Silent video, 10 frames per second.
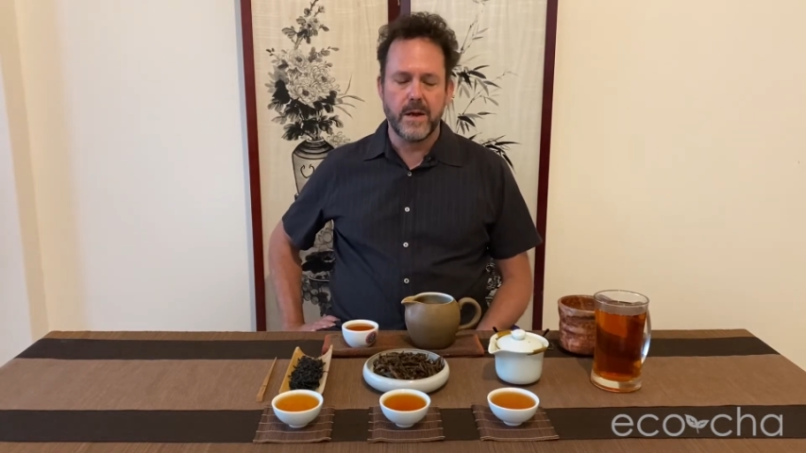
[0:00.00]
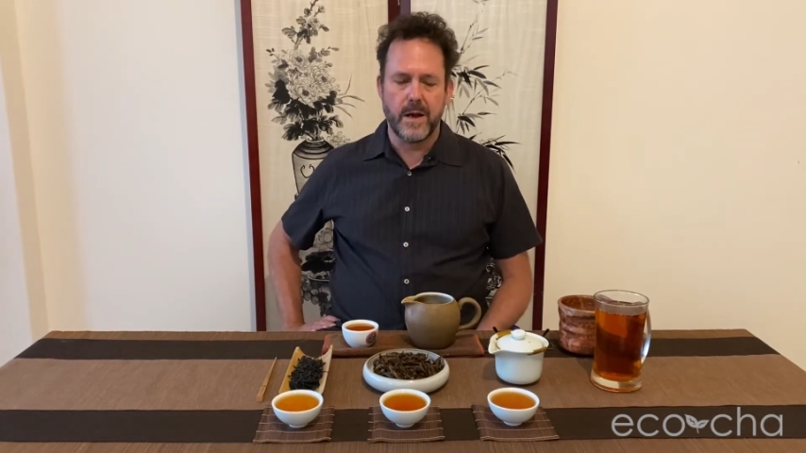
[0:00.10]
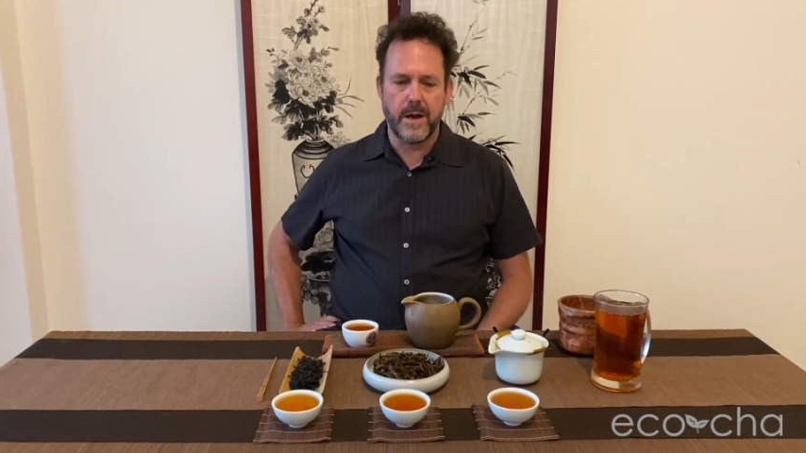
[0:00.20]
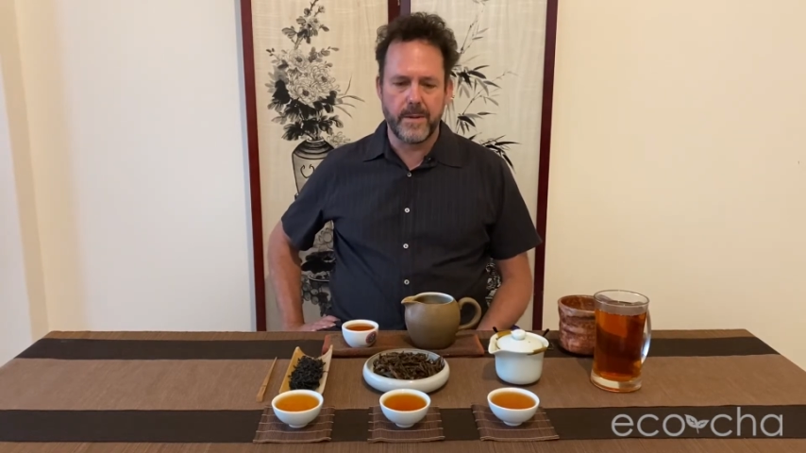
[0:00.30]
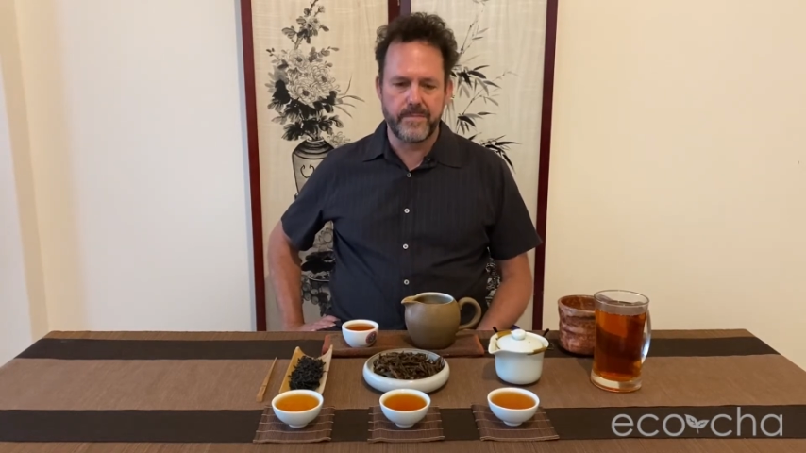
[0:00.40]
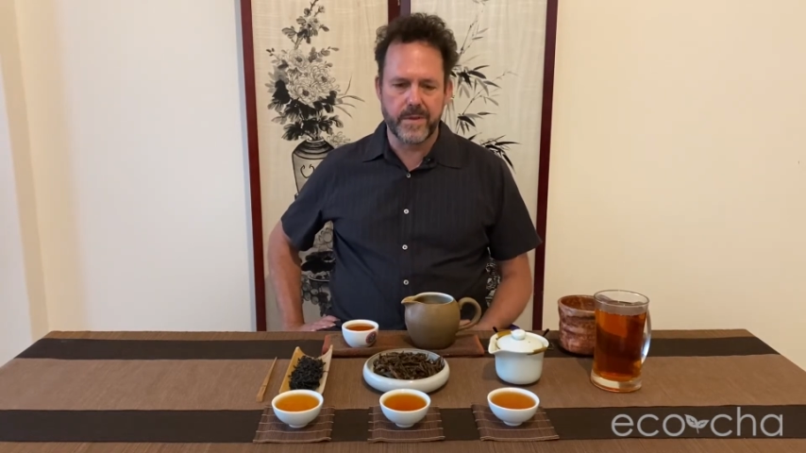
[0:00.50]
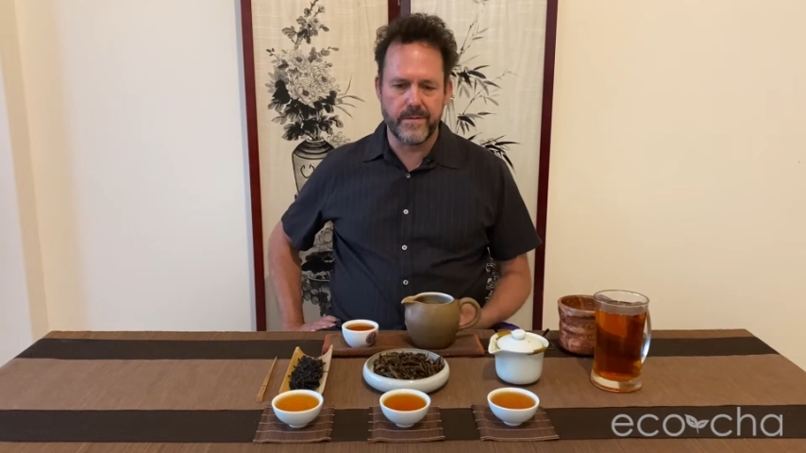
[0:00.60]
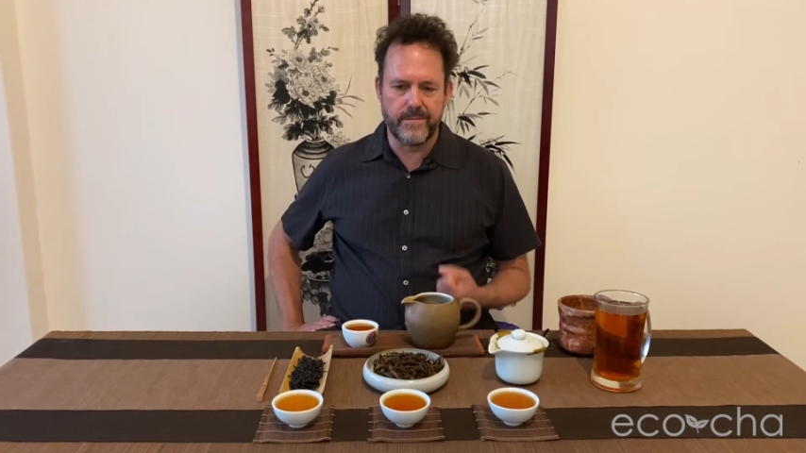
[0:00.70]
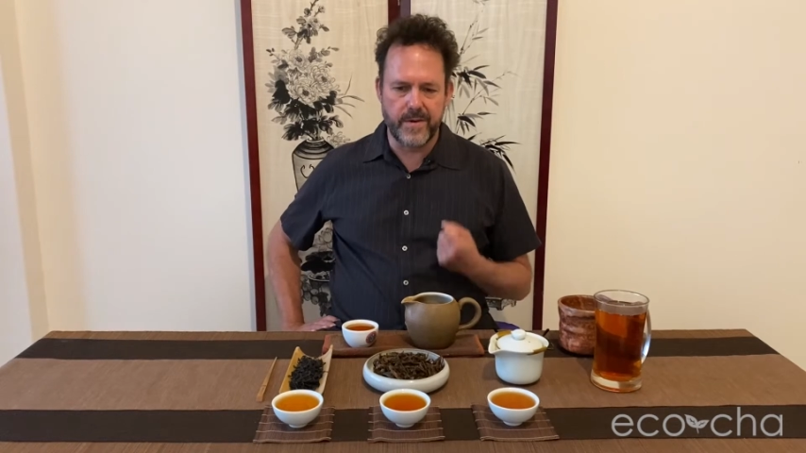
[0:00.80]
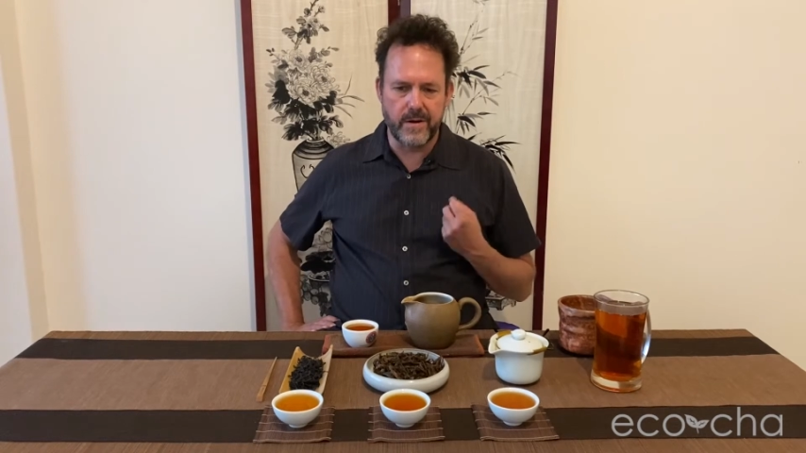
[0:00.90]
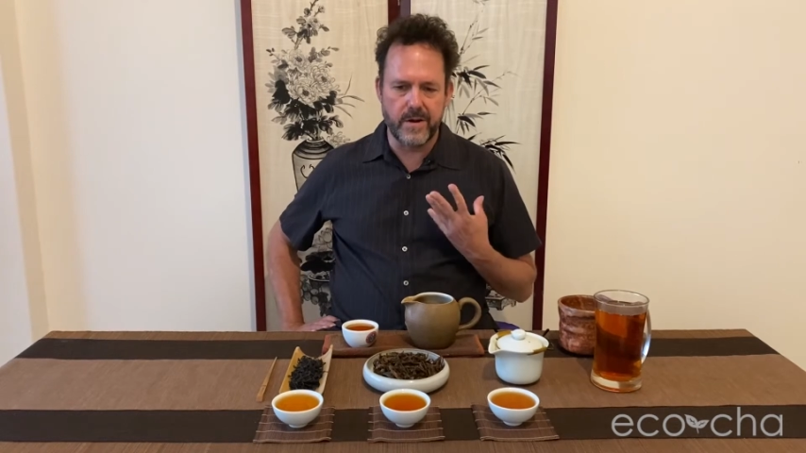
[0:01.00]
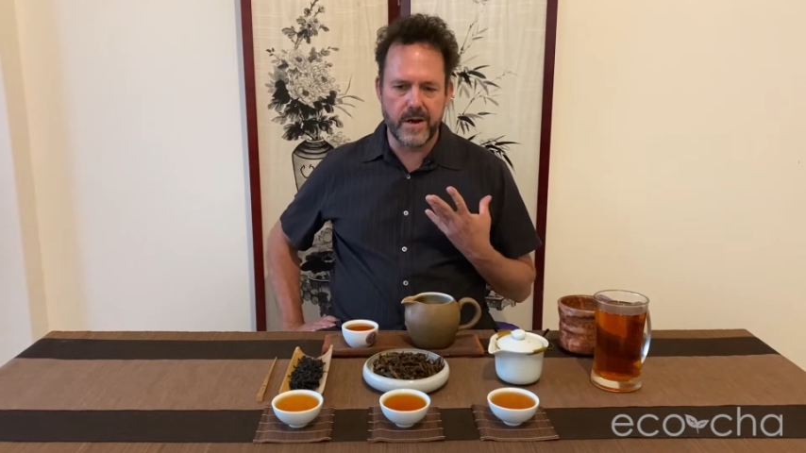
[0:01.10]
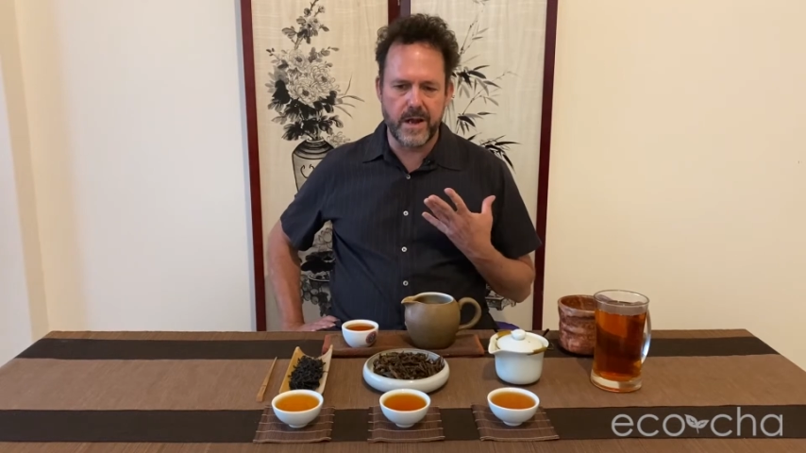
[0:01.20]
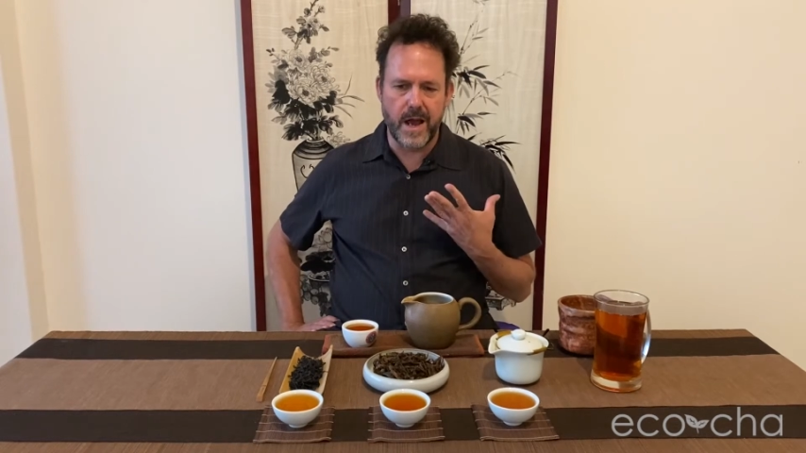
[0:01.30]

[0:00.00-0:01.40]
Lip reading: Very